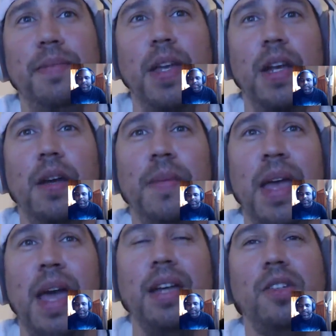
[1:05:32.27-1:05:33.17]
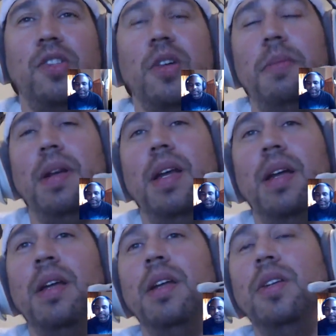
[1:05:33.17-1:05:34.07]
You know, I can just jump in
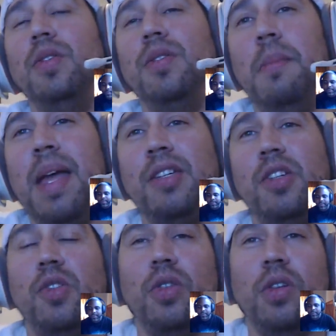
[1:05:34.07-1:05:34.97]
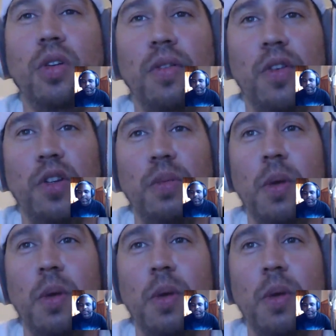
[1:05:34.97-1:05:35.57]
there, do some matches, do the universe